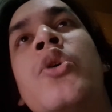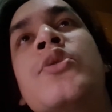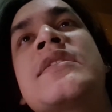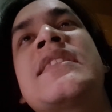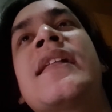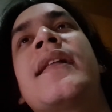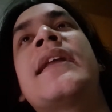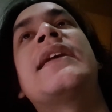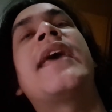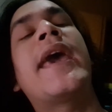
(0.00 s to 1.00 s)
who still
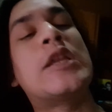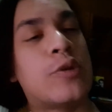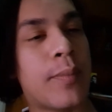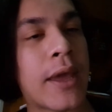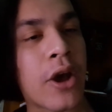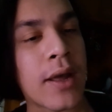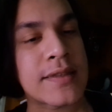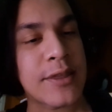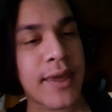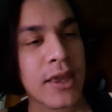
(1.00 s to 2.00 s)
engage with my
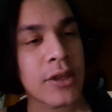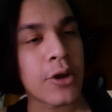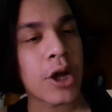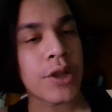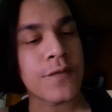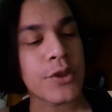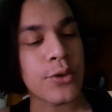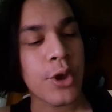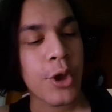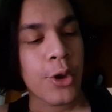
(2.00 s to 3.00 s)
content. Thank you to all of
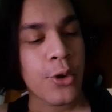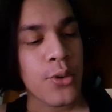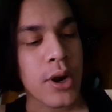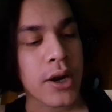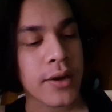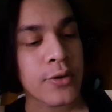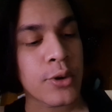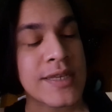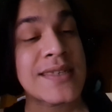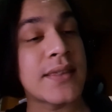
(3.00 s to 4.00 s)
you who are who
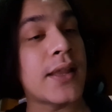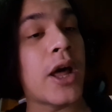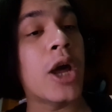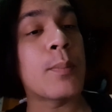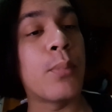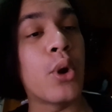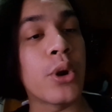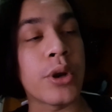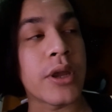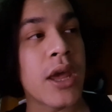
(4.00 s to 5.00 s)
are still on
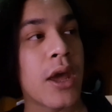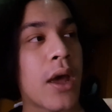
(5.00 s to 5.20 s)
board.